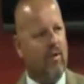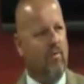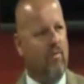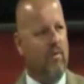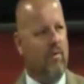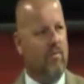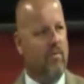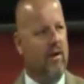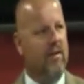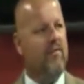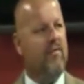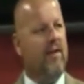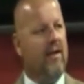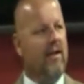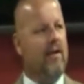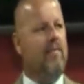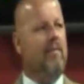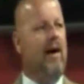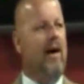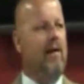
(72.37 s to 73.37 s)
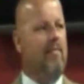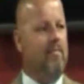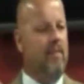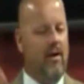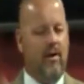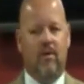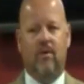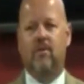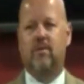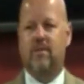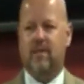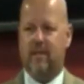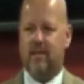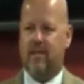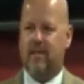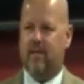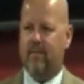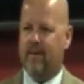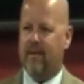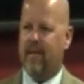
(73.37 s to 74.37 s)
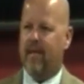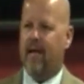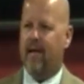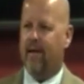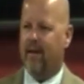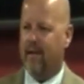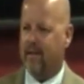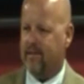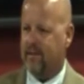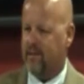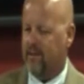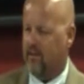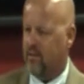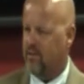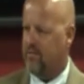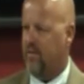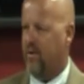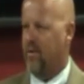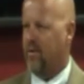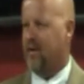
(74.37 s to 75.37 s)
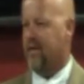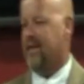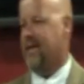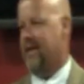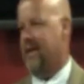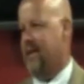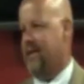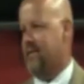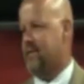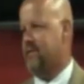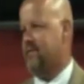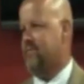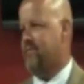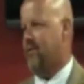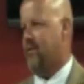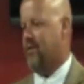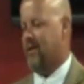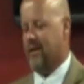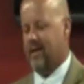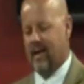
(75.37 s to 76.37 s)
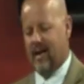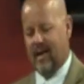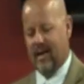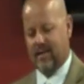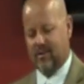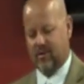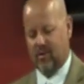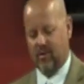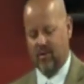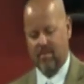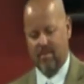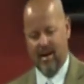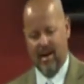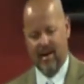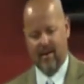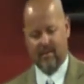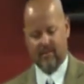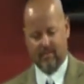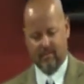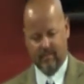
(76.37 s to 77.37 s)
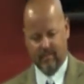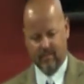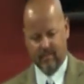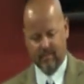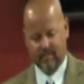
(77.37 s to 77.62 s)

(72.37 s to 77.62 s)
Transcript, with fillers: When we think about Moses coming down after those 40 days and 40 nights on the mountain